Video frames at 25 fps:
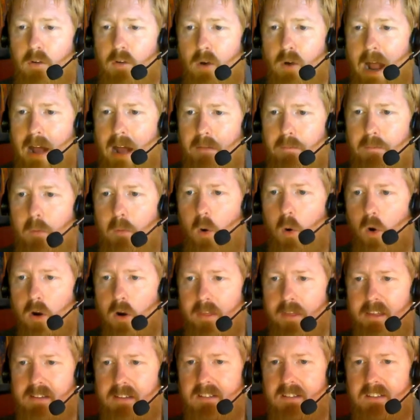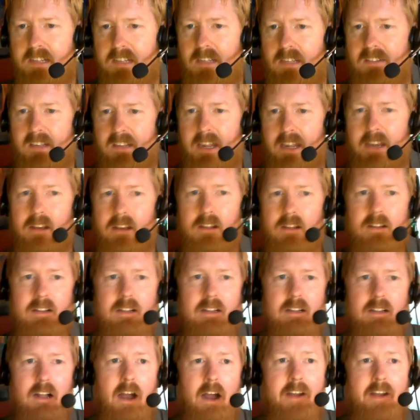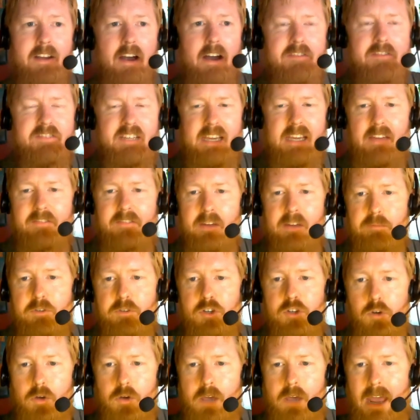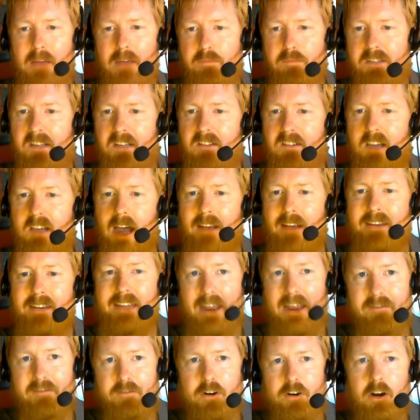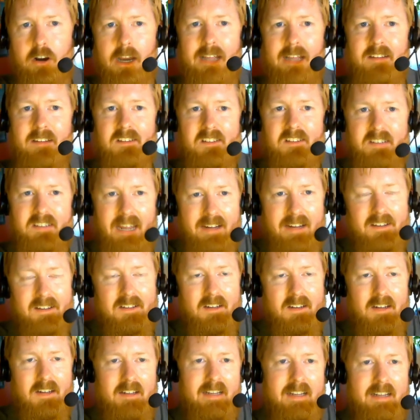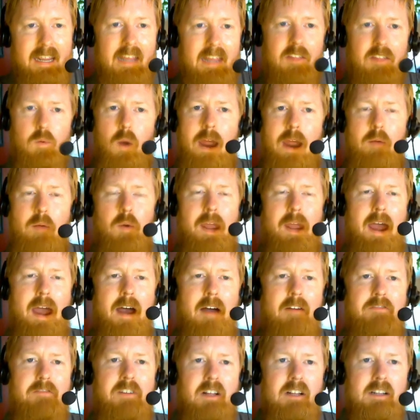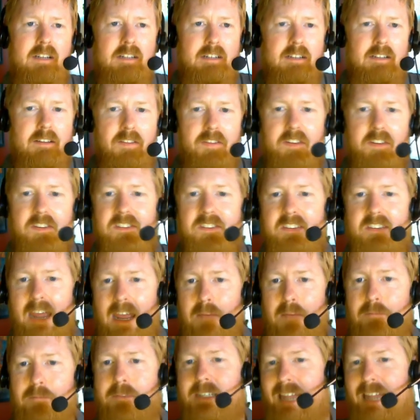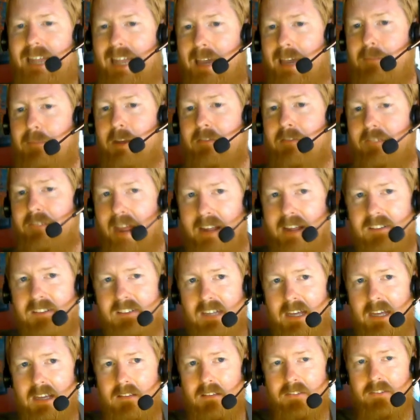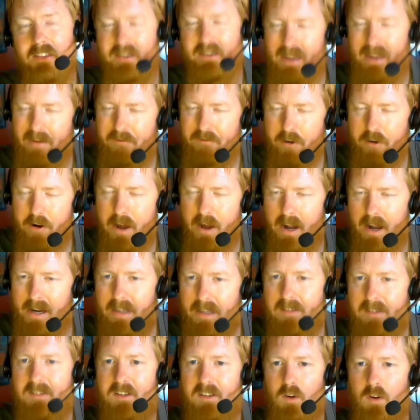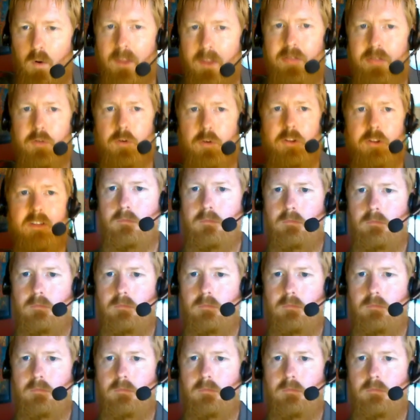more this season, enough to give them 2 games. He's got Denver in 6. Either way, we have the same team advancing, the Denver Nuggets going through the second.